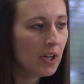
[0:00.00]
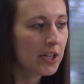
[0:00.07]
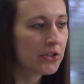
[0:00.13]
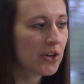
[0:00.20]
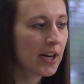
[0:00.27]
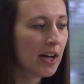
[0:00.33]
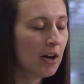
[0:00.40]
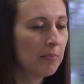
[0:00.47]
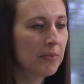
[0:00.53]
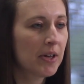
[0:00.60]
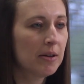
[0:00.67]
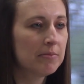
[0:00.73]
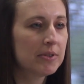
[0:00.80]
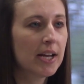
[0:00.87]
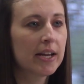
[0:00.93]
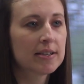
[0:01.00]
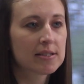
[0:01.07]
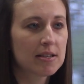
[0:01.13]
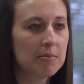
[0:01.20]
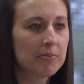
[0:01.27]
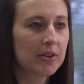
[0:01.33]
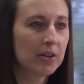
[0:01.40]
and try to help them take
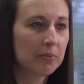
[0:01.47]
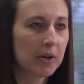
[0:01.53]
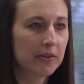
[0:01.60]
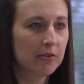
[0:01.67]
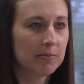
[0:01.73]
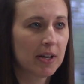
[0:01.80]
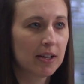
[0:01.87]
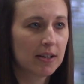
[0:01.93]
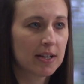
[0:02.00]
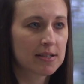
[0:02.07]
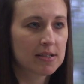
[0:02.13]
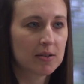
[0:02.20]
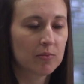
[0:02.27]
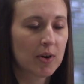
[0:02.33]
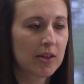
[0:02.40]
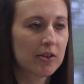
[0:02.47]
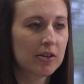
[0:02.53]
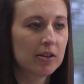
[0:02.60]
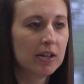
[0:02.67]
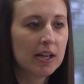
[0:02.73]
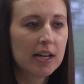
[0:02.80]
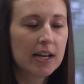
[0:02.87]
something away from that lesson,
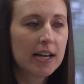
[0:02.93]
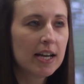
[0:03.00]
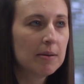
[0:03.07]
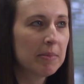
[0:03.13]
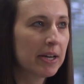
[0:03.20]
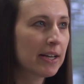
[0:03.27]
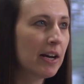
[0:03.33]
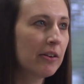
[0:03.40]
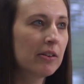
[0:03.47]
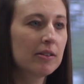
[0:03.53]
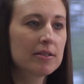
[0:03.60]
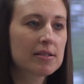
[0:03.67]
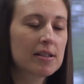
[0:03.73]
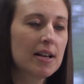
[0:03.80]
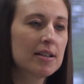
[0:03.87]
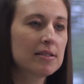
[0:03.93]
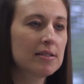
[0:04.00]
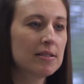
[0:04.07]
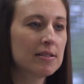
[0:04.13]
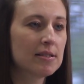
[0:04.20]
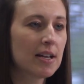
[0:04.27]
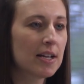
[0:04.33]
whether in my calculus
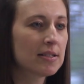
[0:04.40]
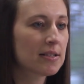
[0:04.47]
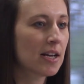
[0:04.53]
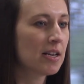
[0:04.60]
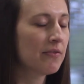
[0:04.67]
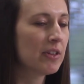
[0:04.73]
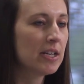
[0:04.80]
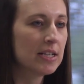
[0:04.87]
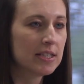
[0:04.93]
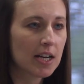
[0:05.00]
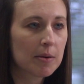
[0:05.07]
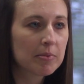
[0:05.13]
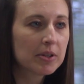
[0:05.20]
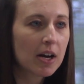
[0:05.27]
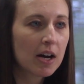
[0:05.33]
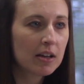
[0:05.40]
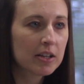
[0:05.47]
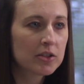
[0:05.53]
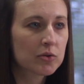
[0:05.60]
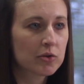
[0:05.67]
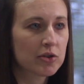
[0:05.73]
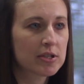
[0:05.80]
classes that's kind of the in-depth
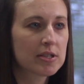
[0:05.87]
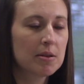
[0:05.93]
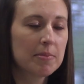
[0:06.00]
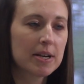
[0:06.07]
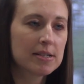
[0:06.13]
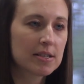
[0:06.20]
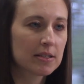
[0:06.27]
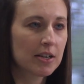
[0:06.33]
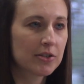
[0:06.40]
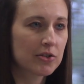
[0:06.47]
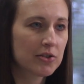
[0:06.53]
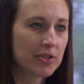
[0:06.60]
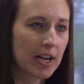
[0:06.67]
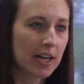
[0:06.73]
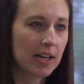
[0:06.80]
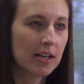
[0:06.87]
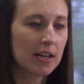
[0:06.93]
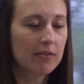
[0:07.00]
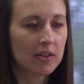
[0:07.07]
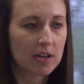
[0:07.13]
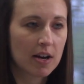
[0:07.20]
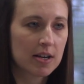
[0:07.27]
knowledge or just the basic understanding
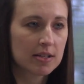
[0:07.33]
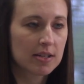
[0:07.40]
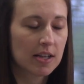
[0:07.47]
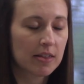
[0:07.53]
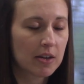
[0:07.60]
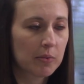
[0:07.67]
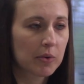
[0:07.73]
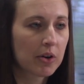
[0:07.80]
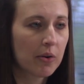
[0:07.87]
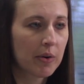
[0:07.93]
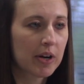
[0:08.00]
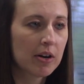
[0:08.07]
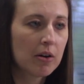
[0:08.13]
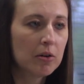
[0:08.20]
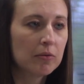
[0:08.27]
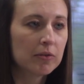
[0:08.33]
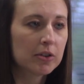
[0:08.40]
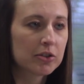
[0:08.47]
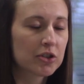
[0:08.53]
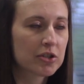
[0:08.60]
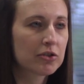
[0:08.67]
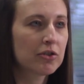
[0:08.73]
of the content that we're going over,
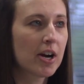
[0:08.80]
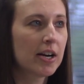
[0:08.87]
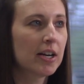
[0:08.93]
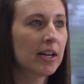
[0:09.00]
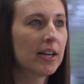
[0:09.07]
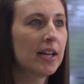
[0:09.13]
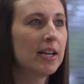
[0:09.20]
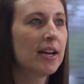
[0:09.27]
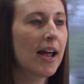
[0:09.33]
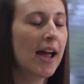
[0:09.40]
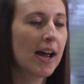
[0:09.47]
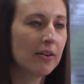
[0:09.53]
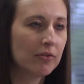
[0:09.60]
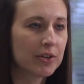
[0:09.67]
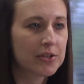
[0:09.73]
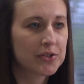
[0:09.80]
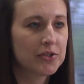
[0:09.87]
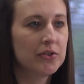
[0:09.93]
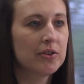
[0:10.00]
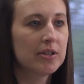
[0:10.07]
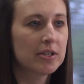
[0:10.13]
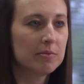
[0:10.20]
just trying to get every
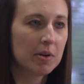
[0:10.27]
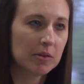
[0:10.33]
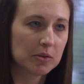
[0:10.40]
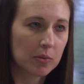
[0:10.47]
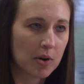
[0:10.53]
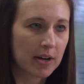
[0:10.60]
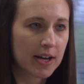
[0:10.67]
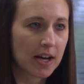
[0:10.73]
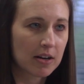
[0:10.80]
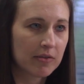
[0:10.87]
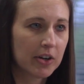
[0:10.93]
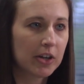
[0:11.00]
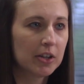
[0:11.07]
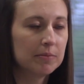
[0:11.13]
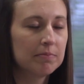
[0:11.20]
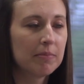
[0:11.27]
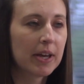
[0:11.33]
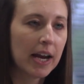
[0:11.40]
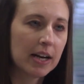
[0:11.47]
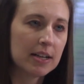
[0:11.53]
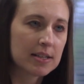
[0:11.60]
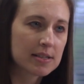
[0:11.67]
student to be able to walk out of here
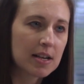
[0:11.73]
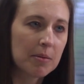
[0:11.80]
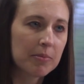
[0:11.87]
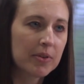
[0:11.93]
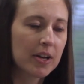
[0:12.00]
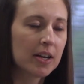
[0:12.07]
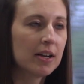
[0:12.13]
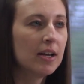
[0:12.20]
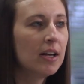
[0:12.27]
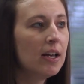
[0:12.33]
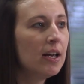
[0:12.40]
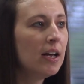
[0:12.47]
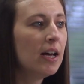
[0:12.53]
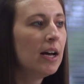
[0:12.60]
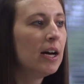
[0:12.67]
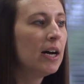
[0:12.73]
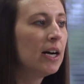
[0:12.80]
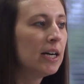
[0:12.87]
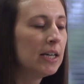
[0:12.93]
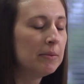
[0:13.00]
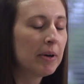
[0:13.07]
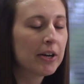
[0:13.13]
gaining something.
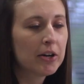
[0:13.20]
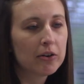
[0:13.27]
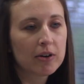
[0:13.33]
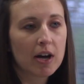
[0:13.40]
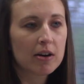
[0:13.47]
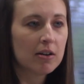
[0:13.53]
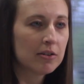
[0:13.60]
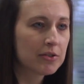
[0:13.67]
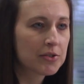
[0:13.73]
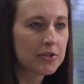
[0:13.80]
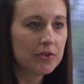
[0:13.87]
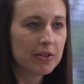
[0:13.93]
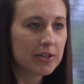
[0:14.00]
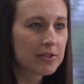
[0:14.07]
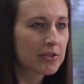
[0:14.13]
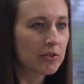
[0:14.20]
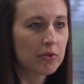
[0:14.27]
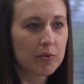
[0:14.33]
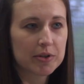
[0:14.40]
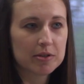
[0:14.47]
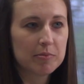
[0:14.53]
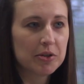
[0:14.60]
Um, I know not all students are
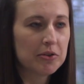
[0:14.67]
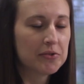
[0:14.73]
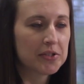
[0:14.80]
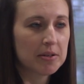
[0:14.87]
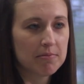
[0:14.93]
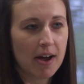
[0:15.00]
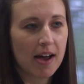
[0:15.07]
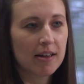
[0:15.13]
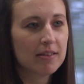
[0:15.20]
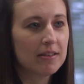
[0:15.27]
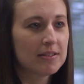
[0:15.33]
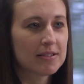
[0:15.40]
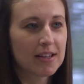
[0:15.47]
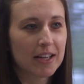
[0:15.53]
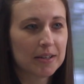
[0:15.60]
going to be using math as